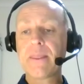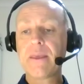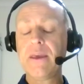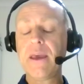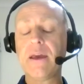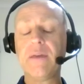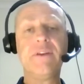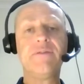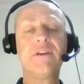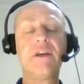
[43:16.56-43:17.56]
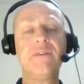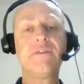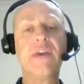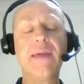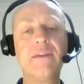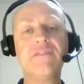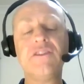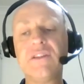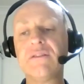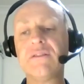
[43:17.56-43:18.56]
If athletes are
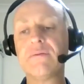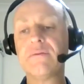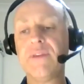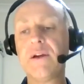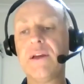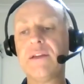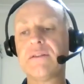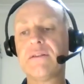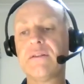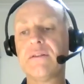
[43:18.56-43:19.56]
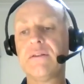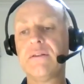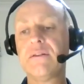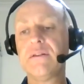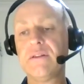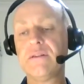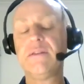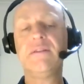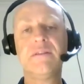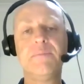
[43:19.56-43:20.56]
using various
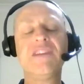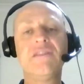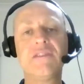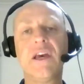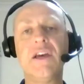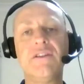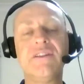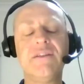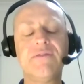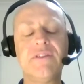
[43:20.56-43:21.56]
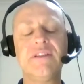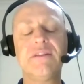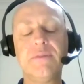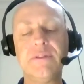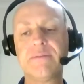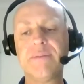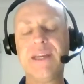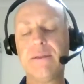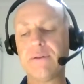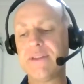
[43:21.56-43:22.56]
specialist coaches in different disciplines,
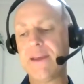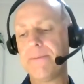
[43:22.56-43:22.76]
any thoughts there?